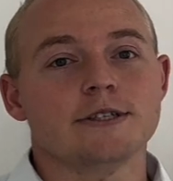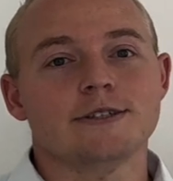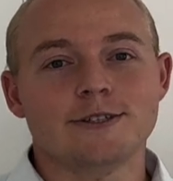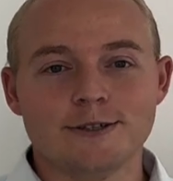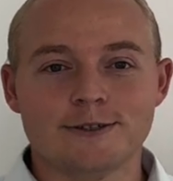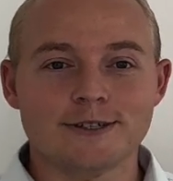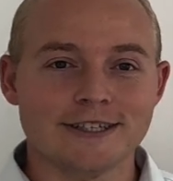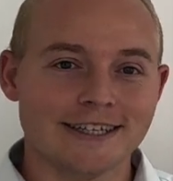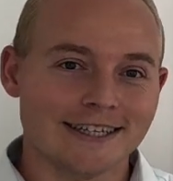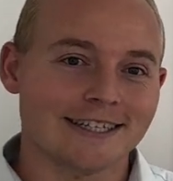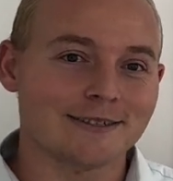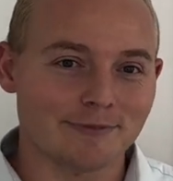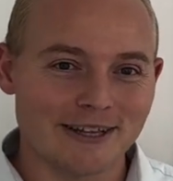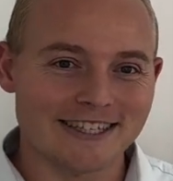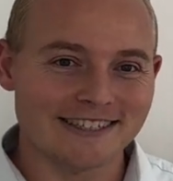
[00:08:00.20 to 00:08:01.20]
it's usually
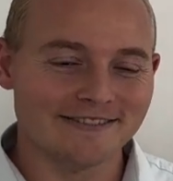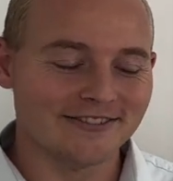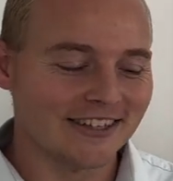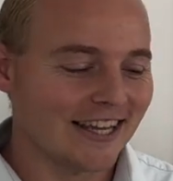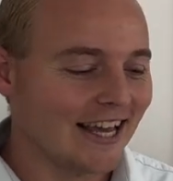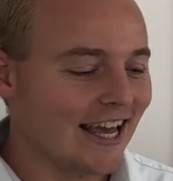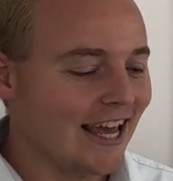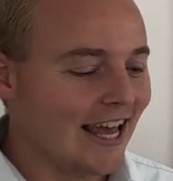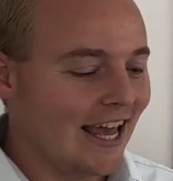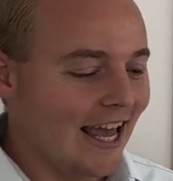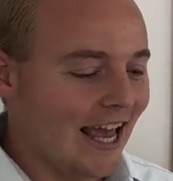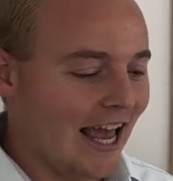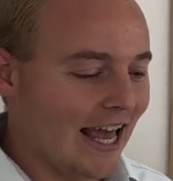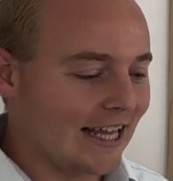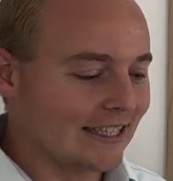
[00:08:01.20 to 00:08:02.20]
expensive.
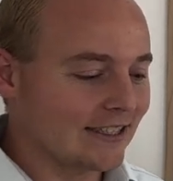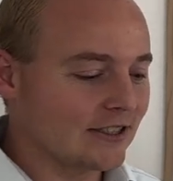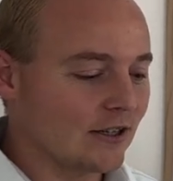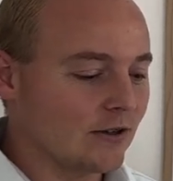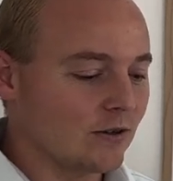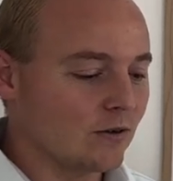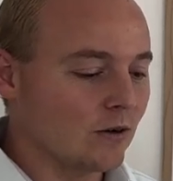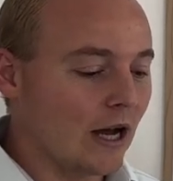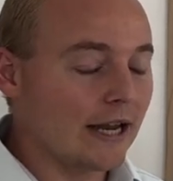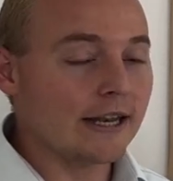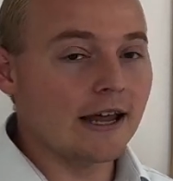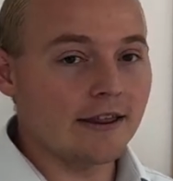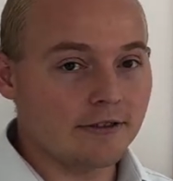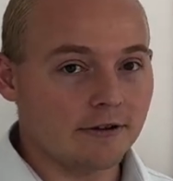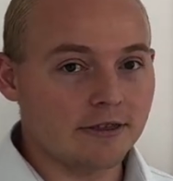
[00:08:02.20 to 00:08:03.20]
And so
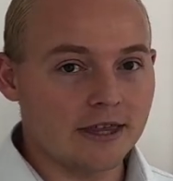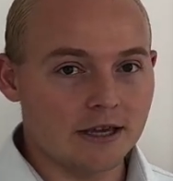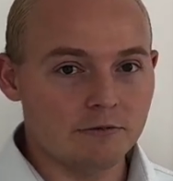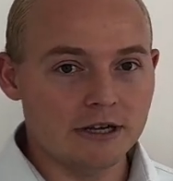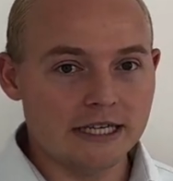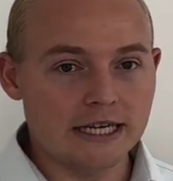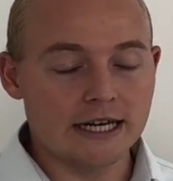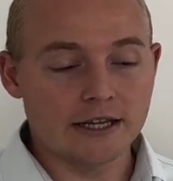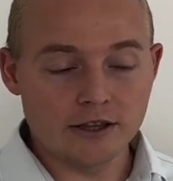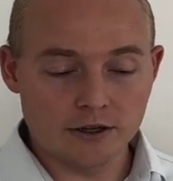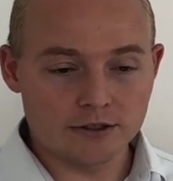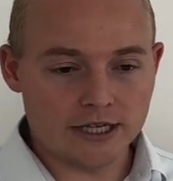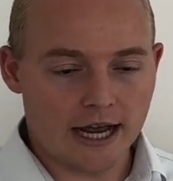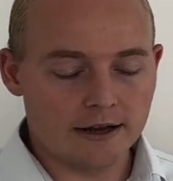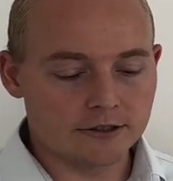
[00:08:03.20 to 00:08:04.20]
another thing we did at
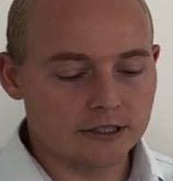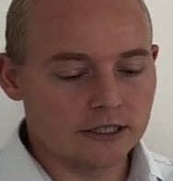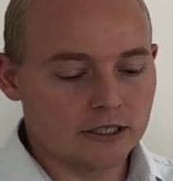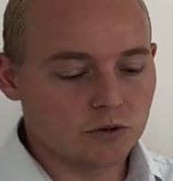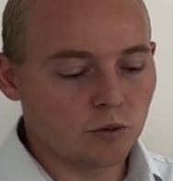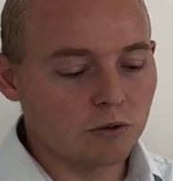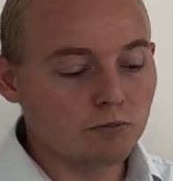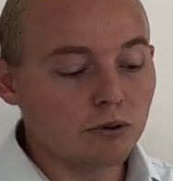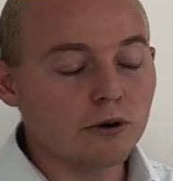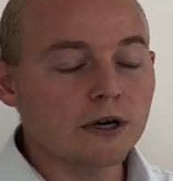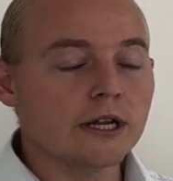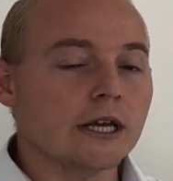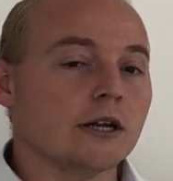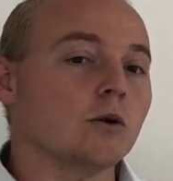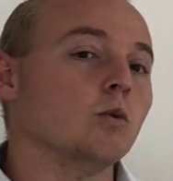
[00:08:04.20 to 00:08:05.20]
those houses is we put
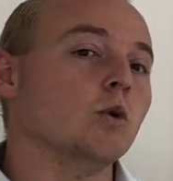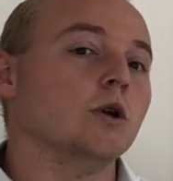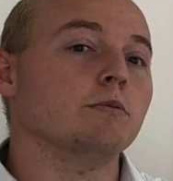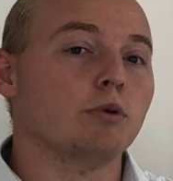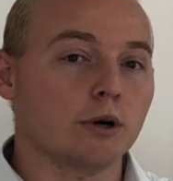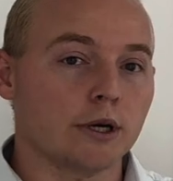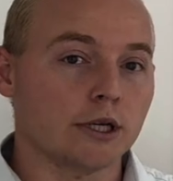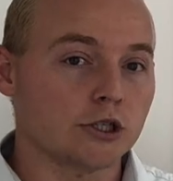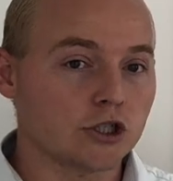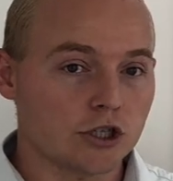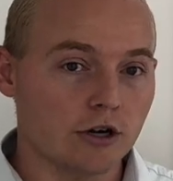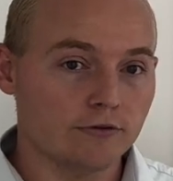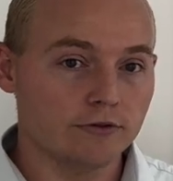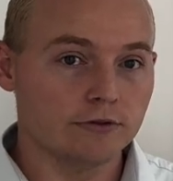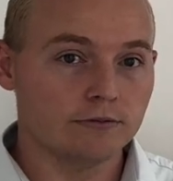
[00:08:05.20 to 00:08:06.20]
in a wood-burning
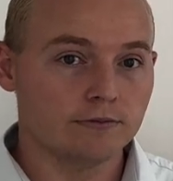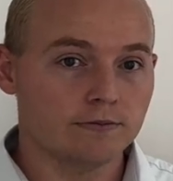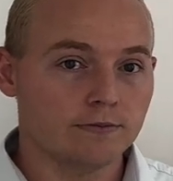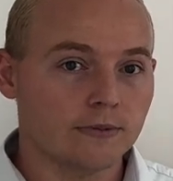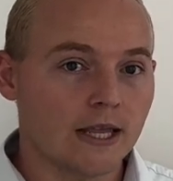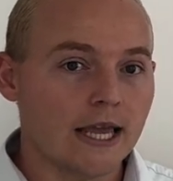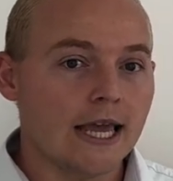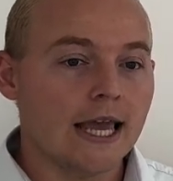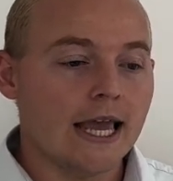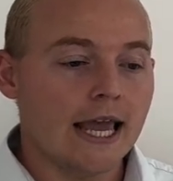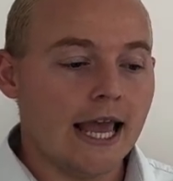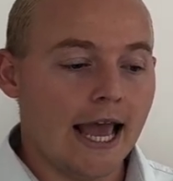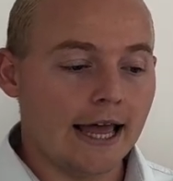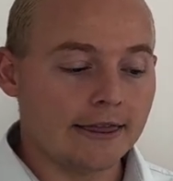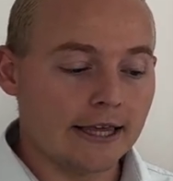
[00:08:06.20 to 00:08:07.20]
stove.
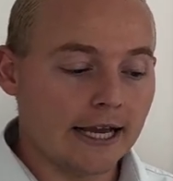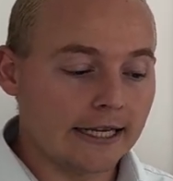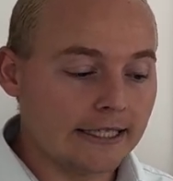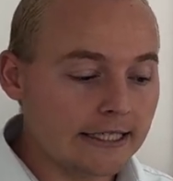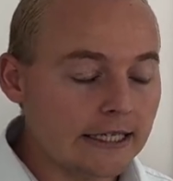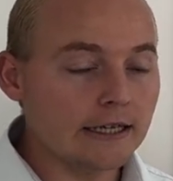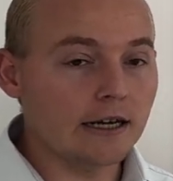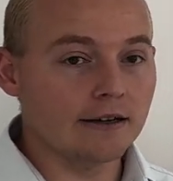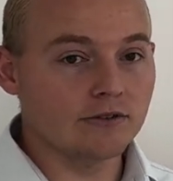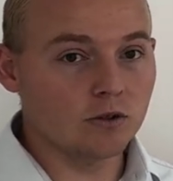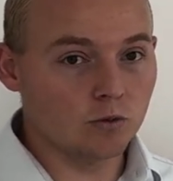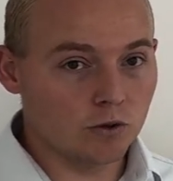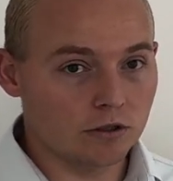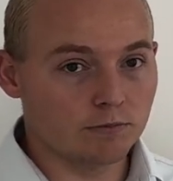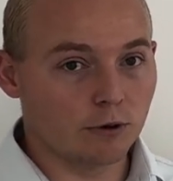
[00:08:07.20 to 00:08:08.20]
And the idea of the
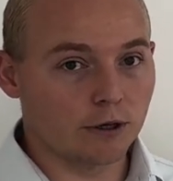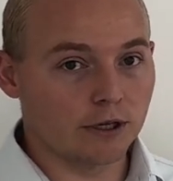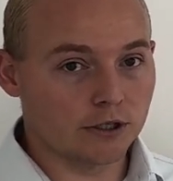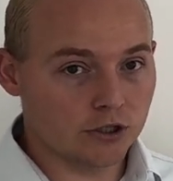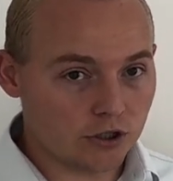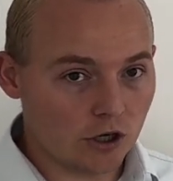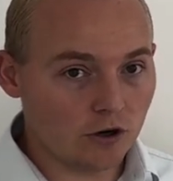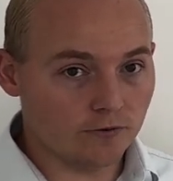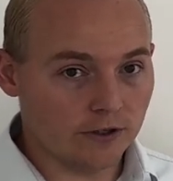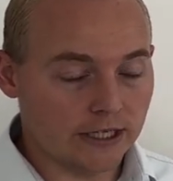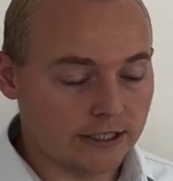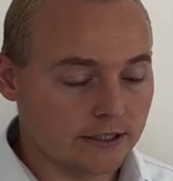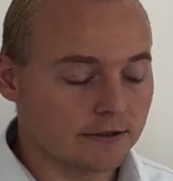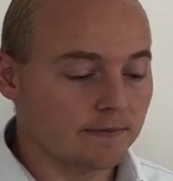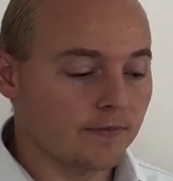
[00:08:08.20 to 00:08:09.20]
wood-burning stove
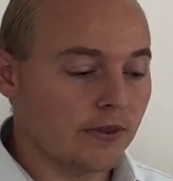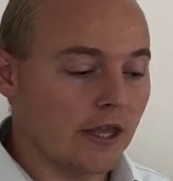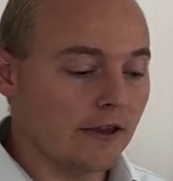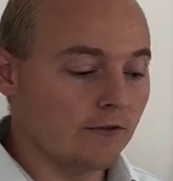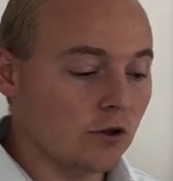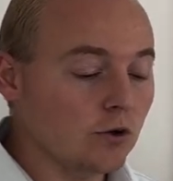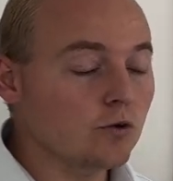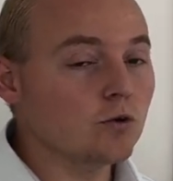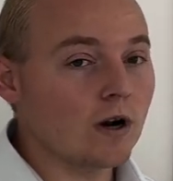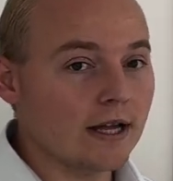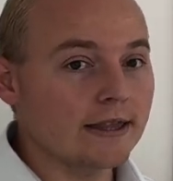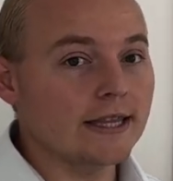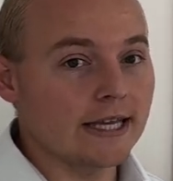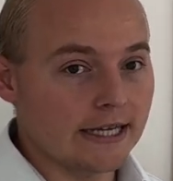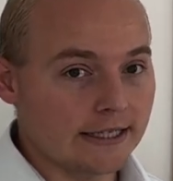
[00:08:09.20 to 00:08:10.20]
is, if you
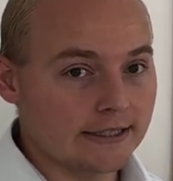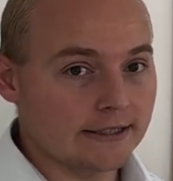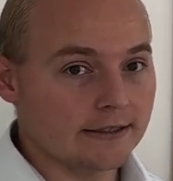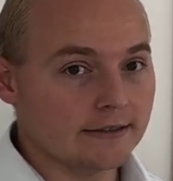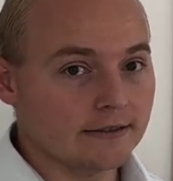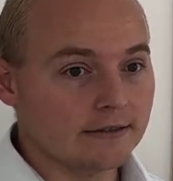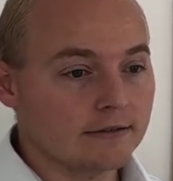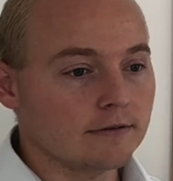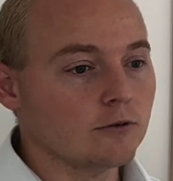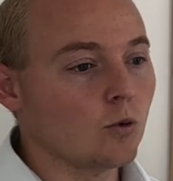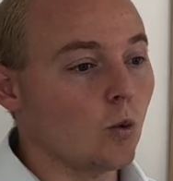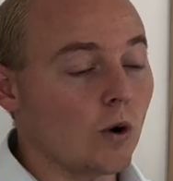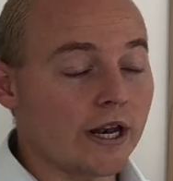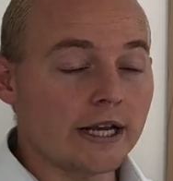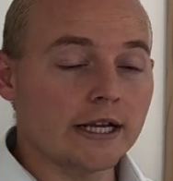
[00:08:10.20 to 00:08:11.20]
run this,
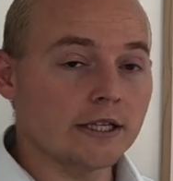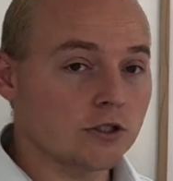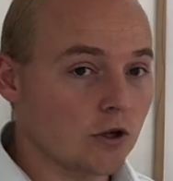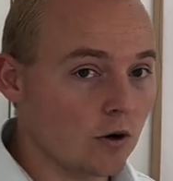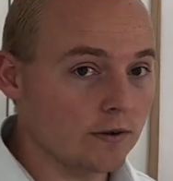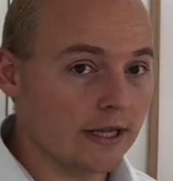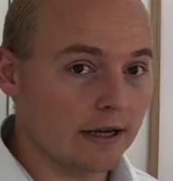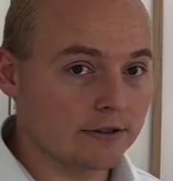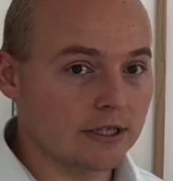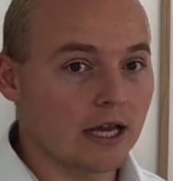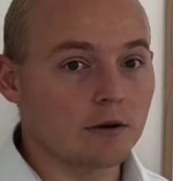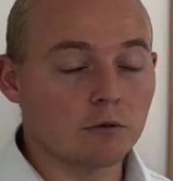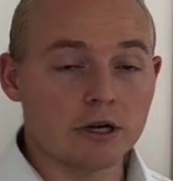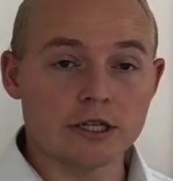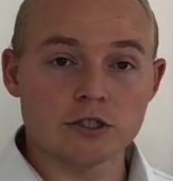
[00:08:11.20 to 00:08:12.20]
when it gets cold
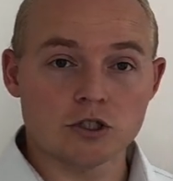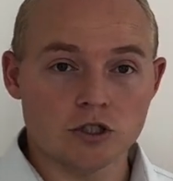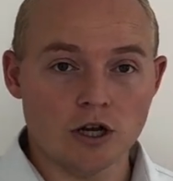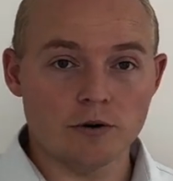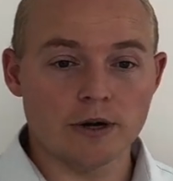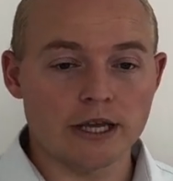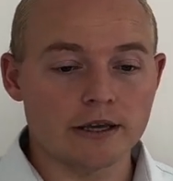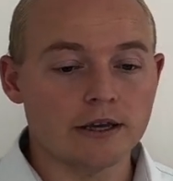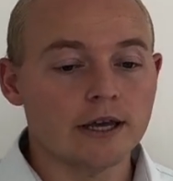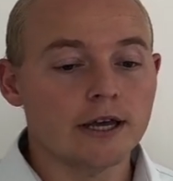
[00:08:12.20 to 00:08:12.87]
outside, when it's snowing,